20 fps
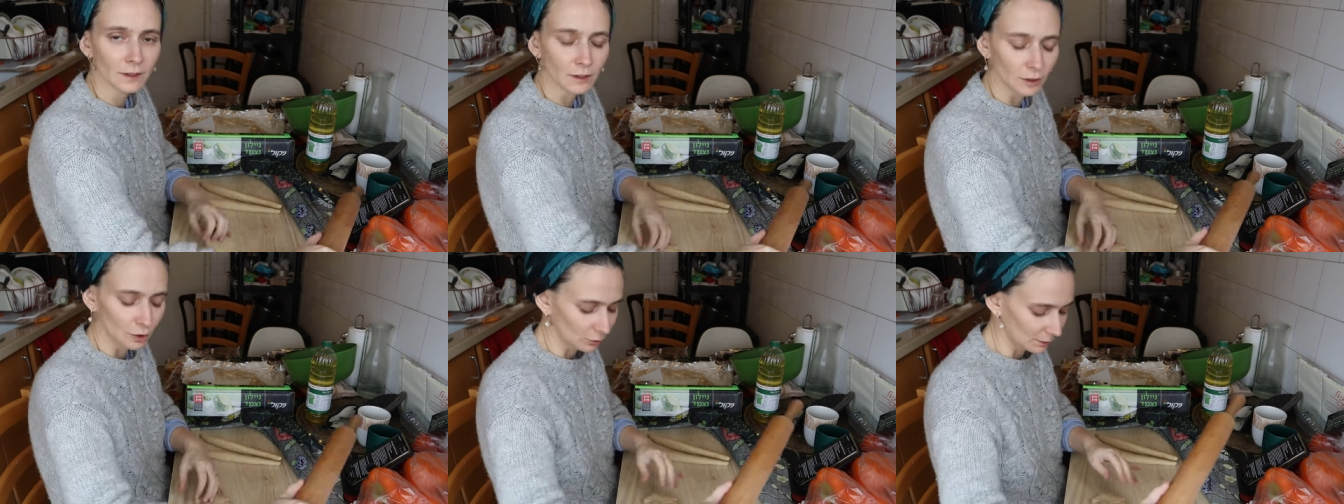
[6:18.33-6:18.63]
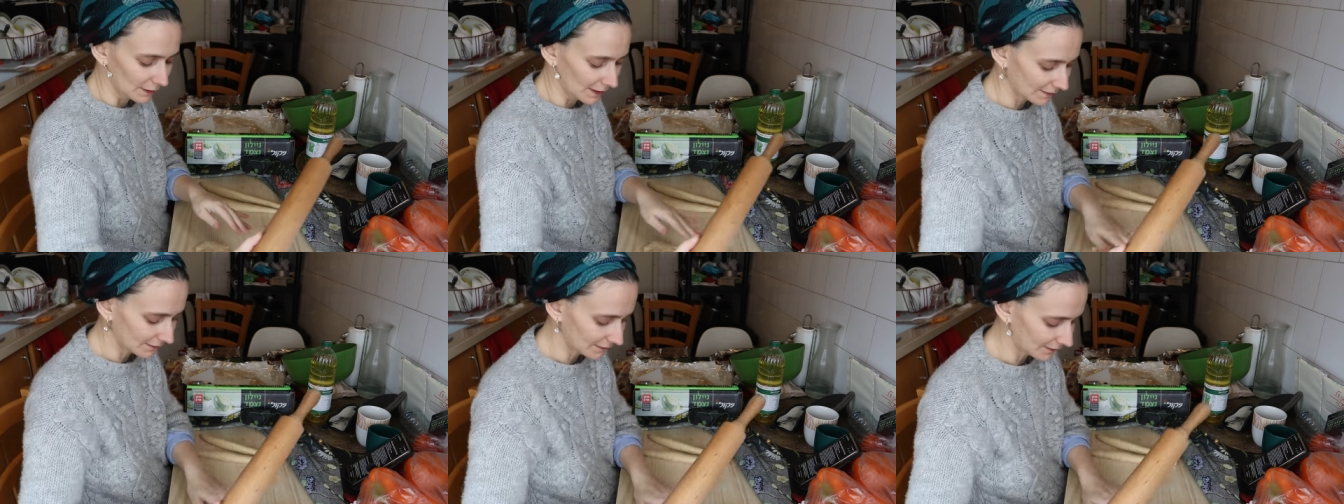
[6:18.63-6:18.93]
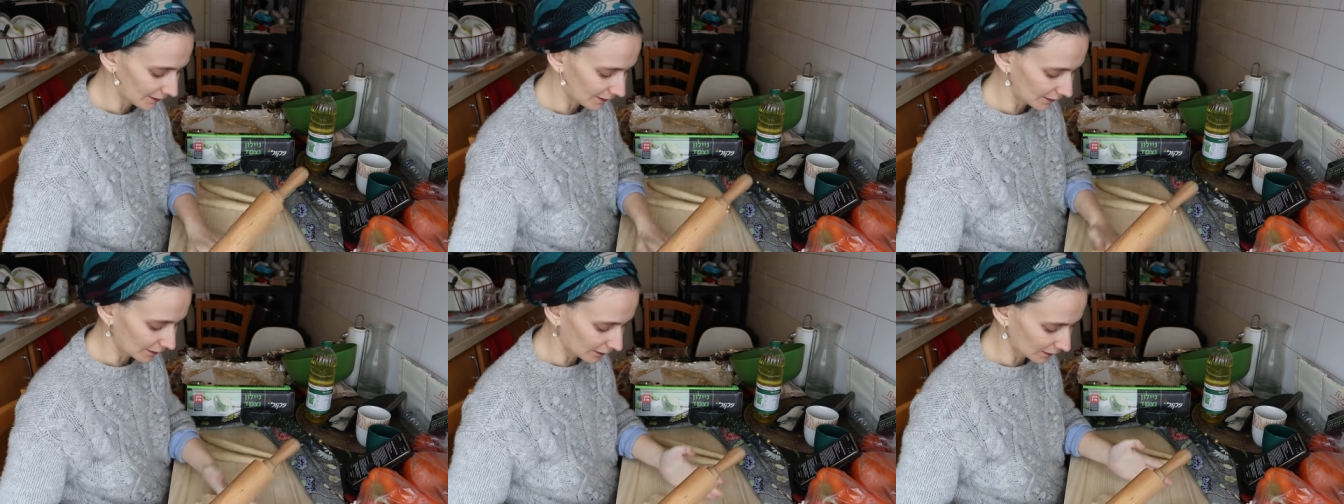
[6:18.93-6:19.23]
you let
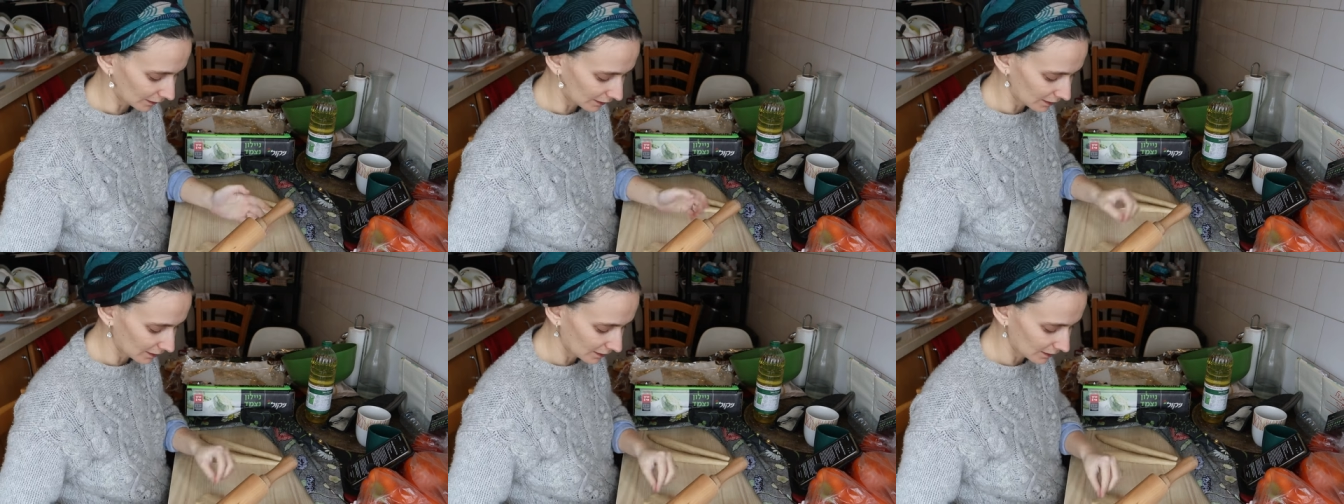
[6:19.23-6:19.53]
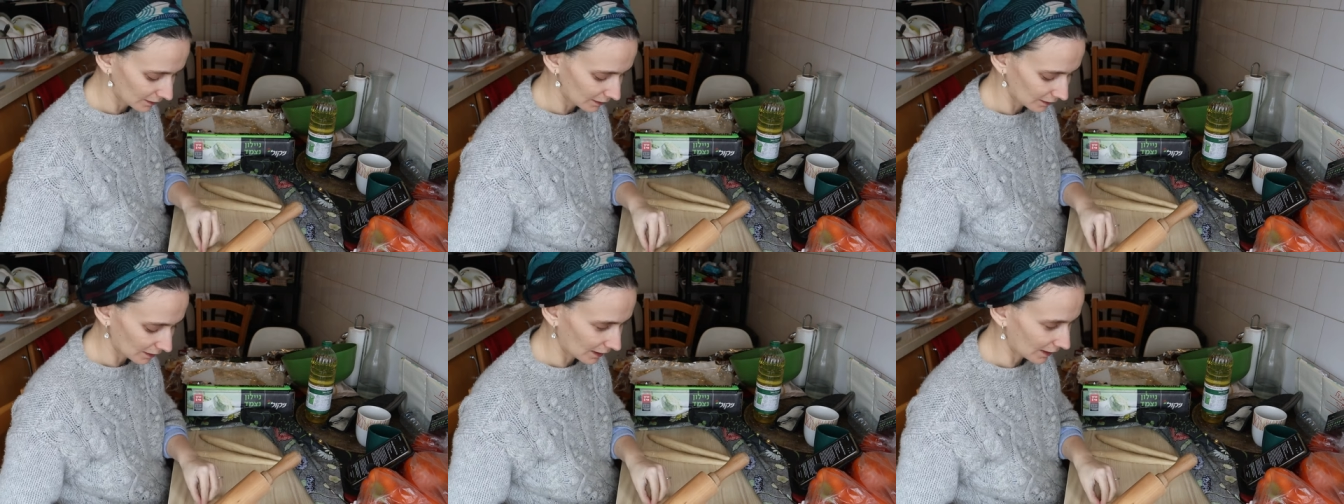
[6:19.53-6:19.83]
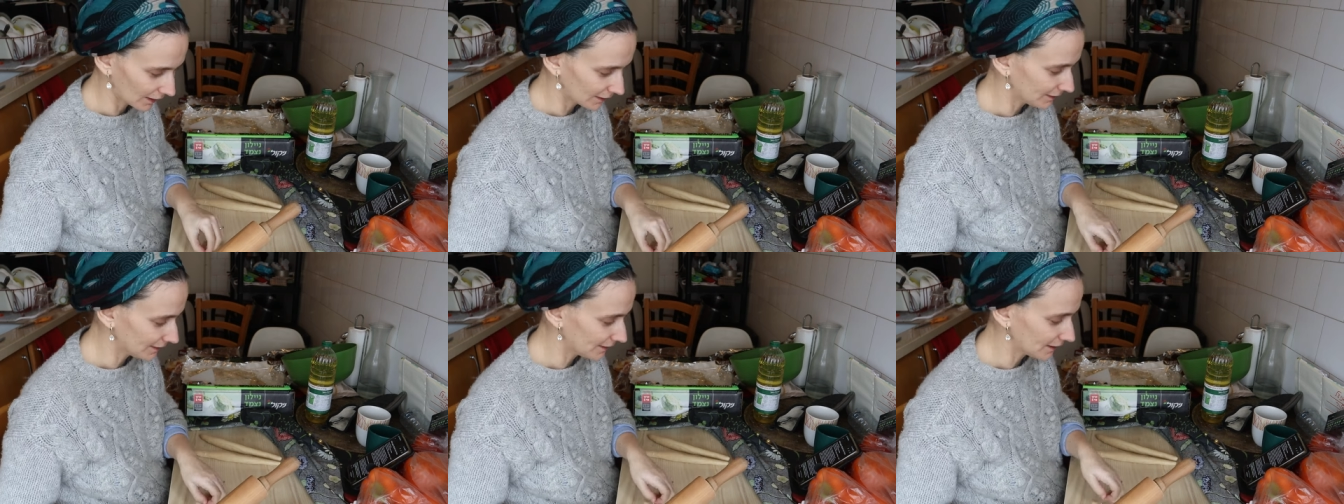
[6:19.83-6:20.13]
their
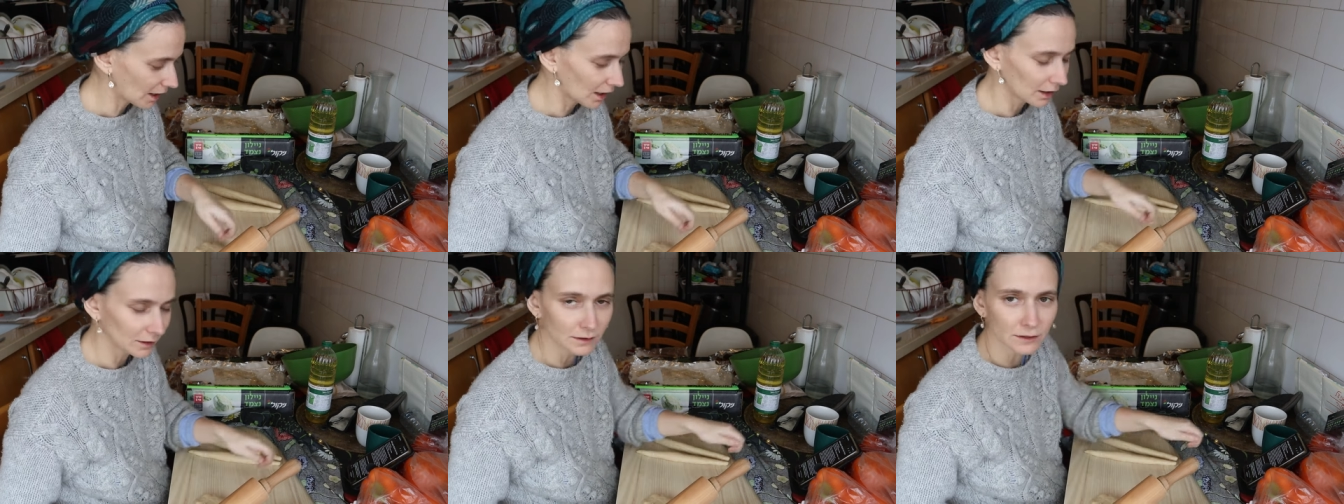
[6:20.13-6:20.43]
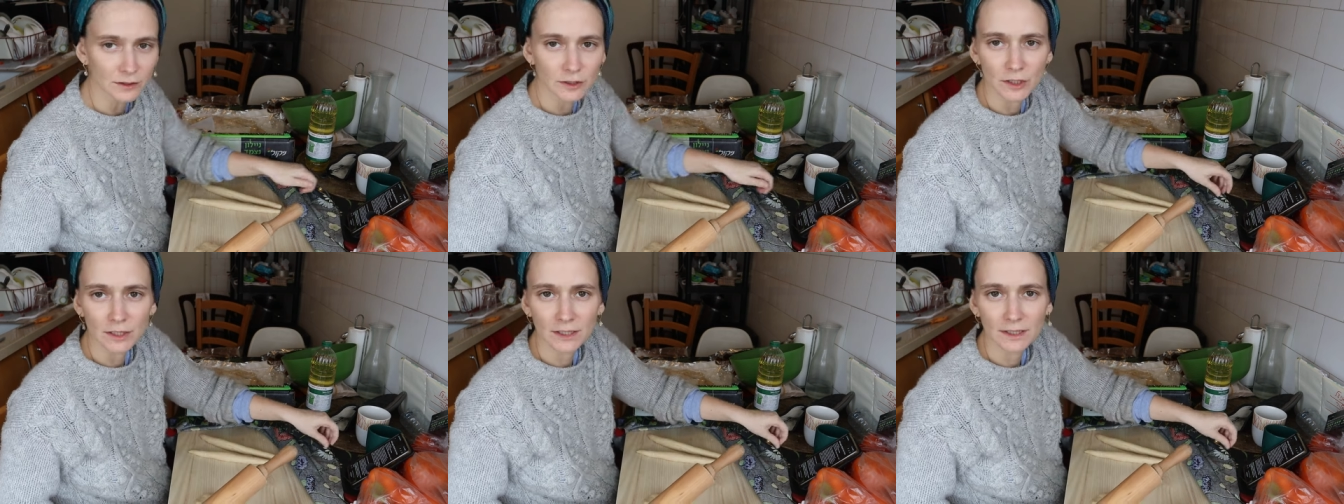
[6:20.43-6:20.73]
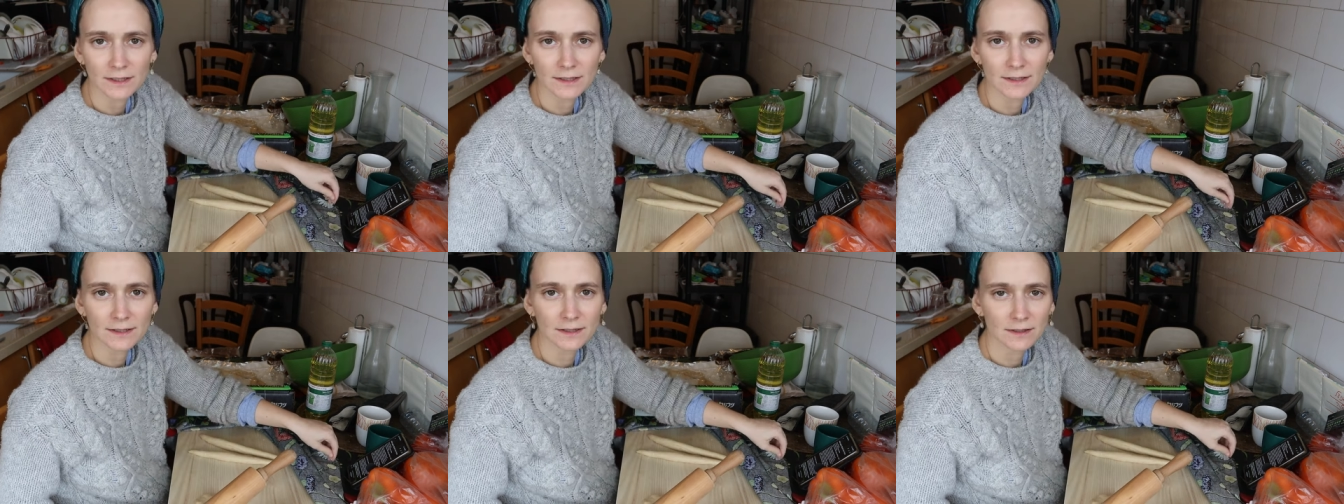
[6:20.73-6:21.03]

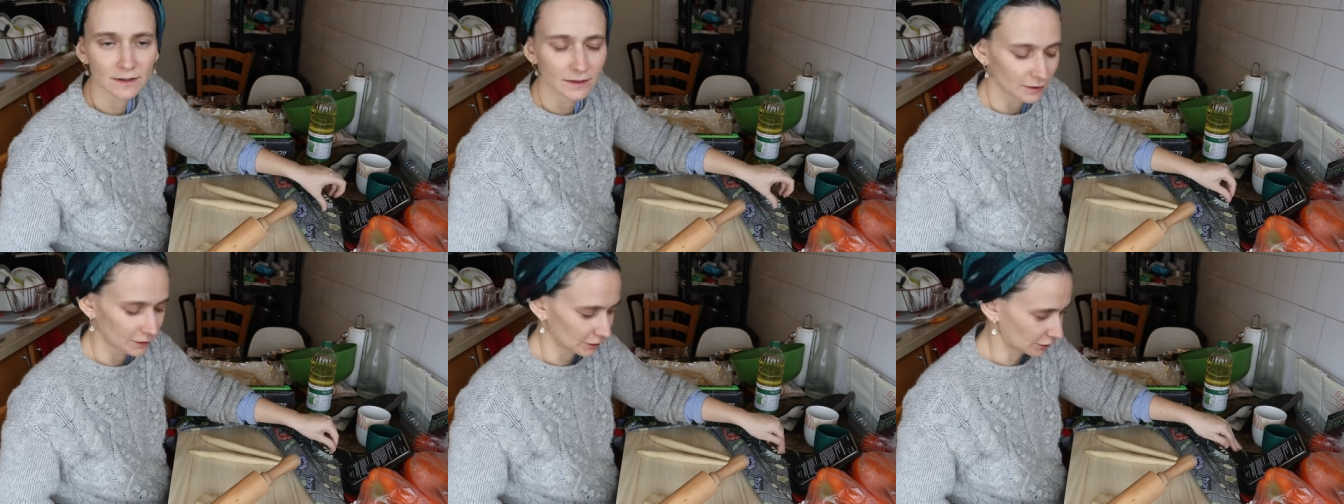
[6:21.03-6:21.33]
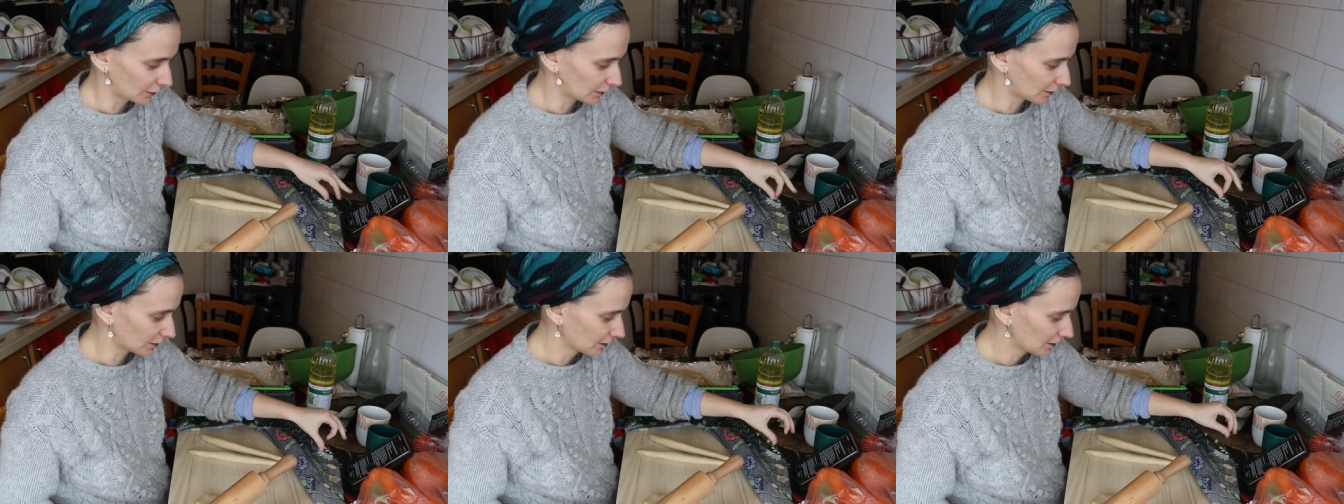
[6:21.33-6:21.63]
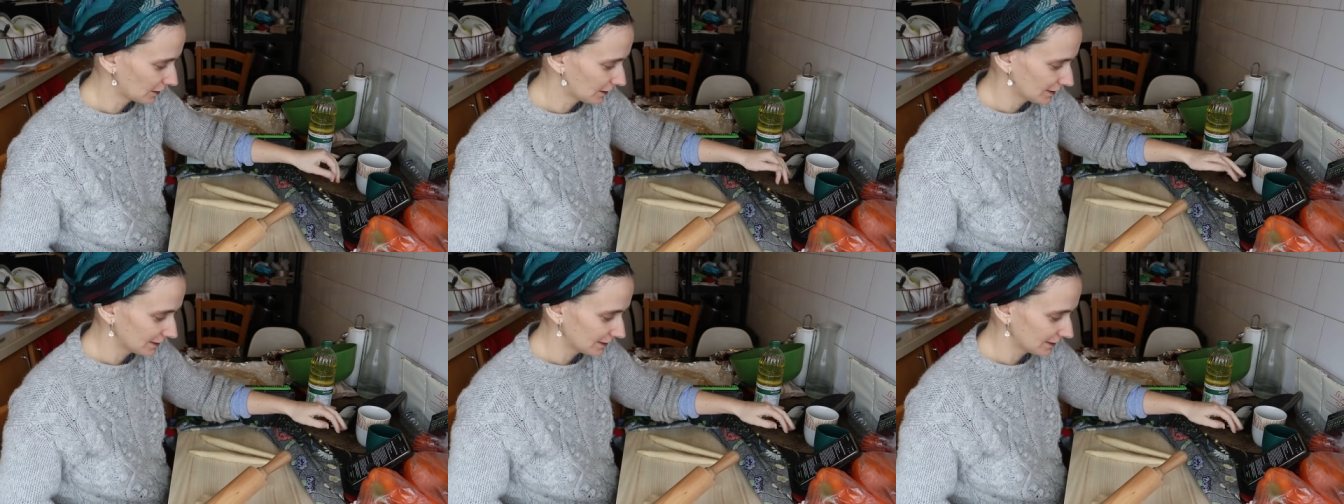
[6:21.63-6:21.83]
ideologies, their